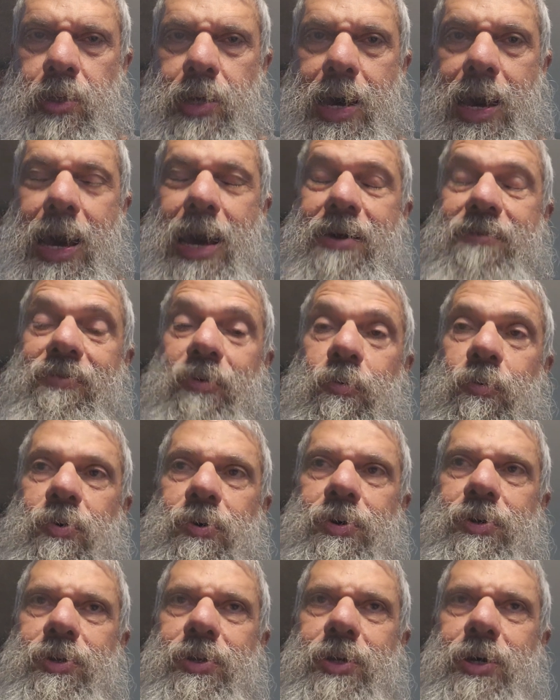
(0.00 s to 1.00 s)
Hi
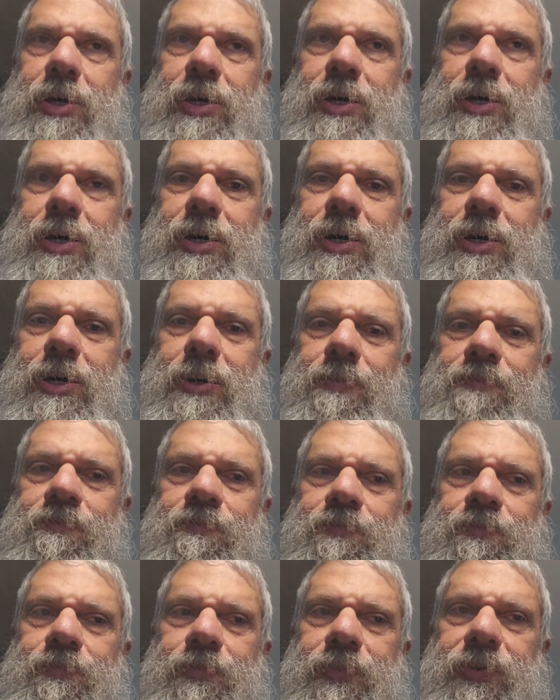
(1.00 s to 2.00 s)
everyone,
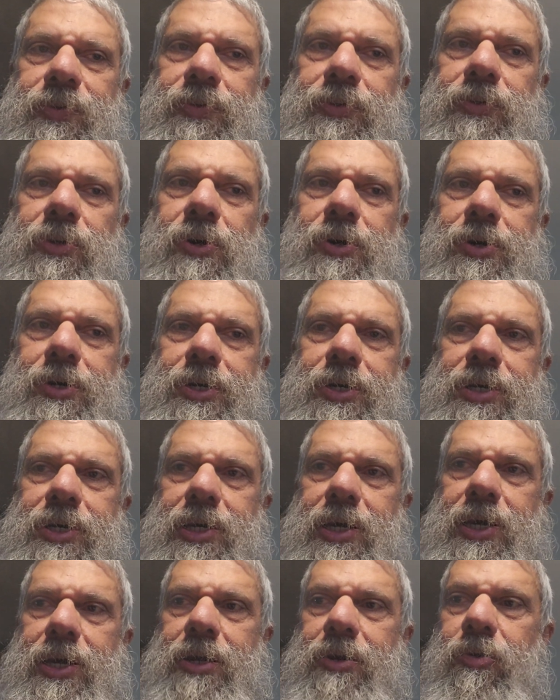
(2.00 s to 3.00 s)

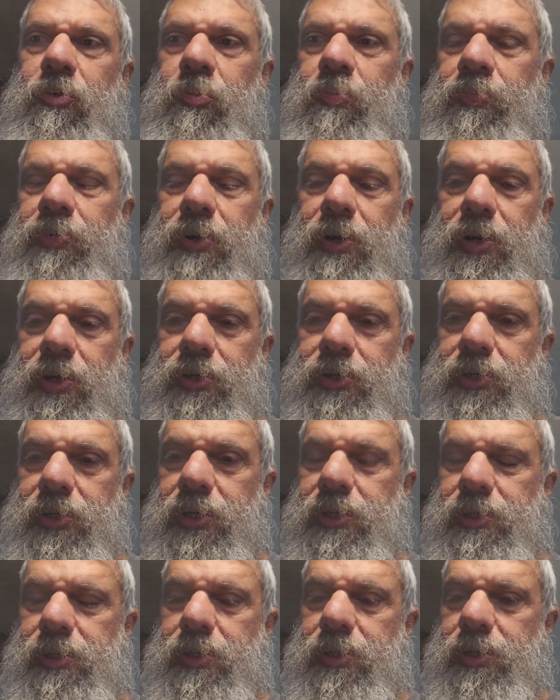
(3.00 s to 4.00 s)
starting a new
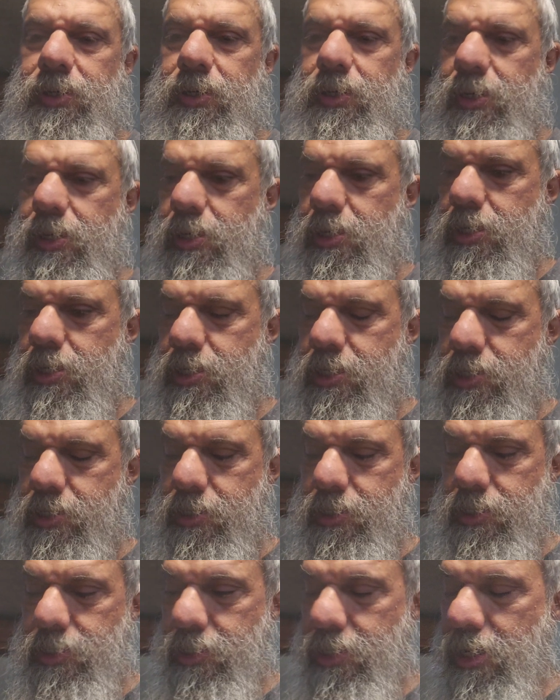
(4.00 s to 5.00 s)
project
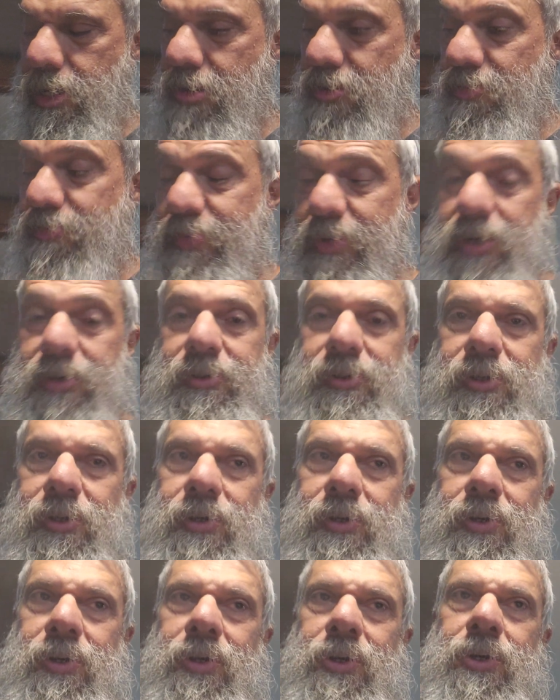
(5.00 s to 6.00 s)
on our boat.
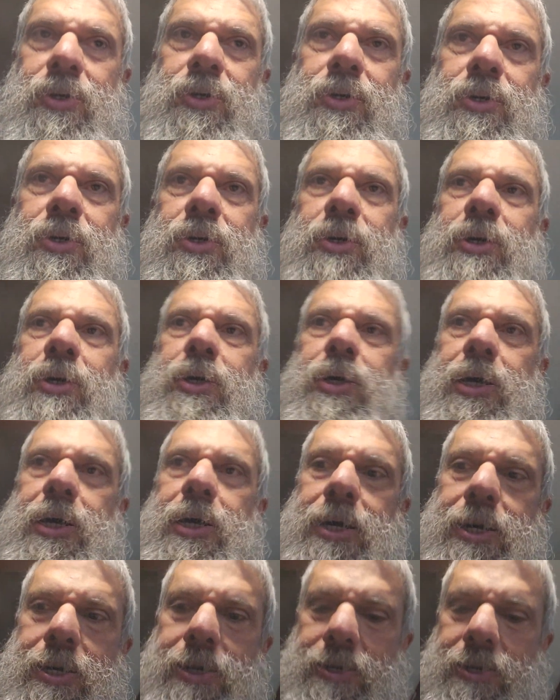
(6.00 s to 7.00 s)

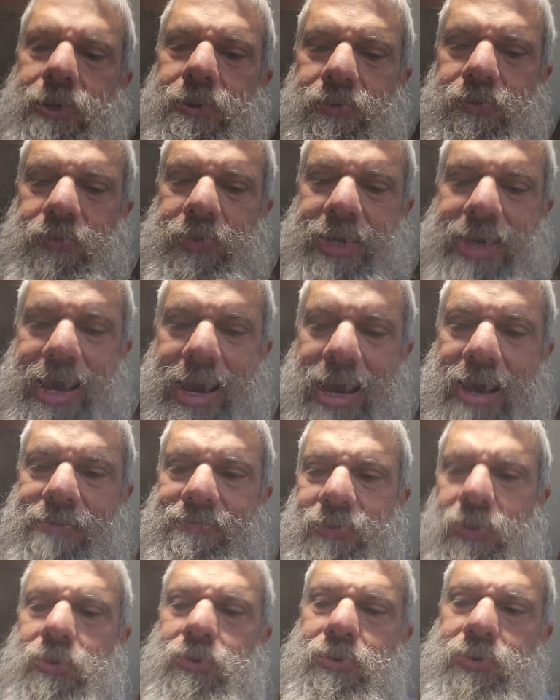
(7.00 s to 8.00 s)
We
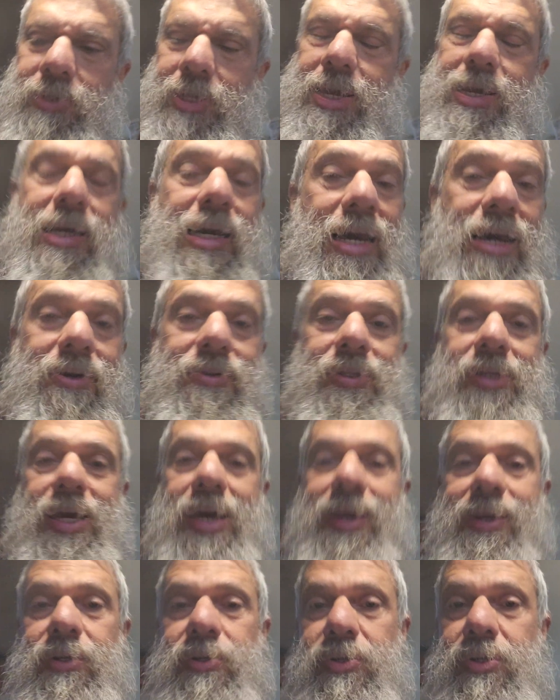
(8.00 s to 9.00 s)
have to take out the
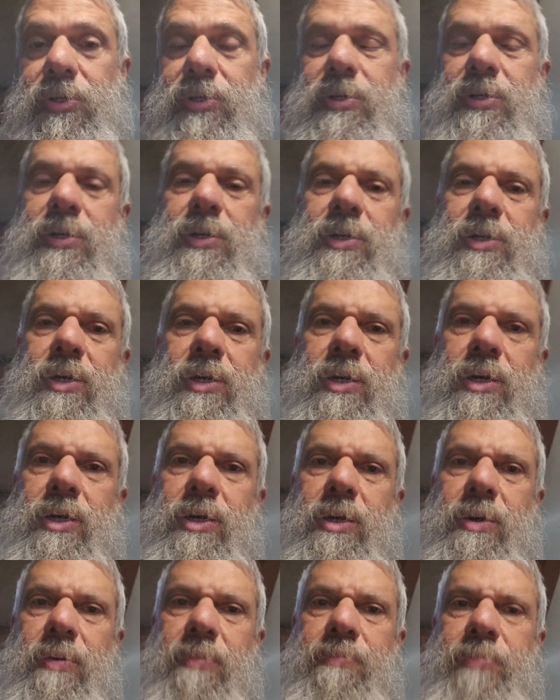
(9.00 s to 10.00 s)
engine
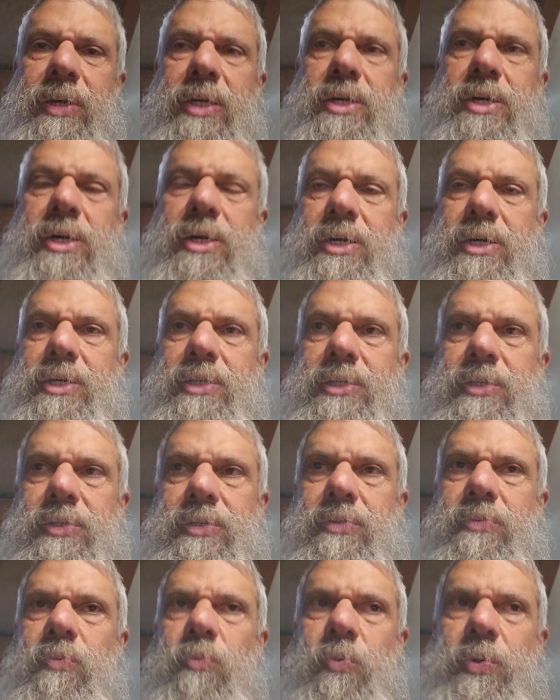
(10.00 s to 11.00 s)

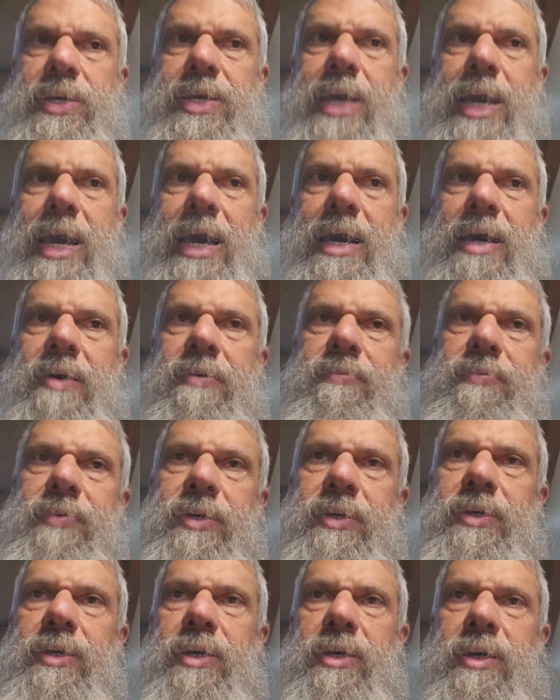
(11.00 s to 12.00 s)
because we
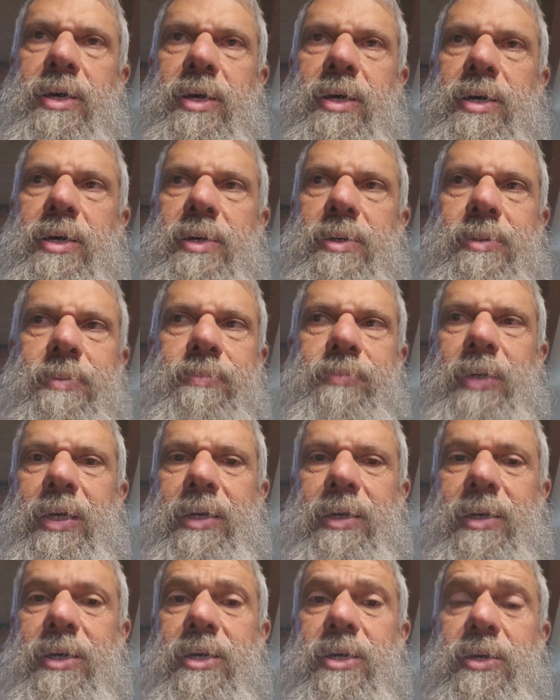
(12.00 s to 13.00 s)
having a
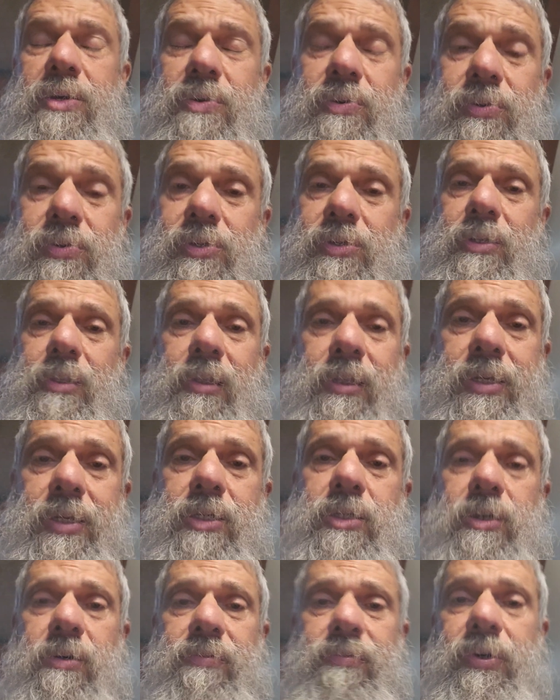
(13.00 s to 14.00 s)
huge leak
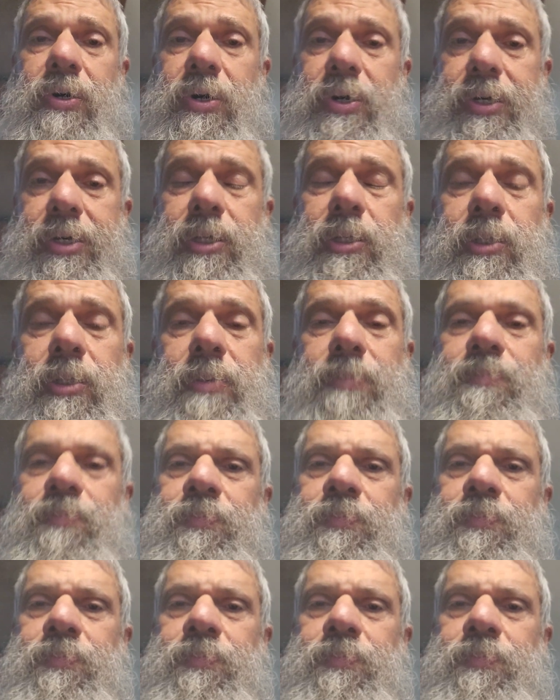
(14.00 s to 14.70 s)
of oil,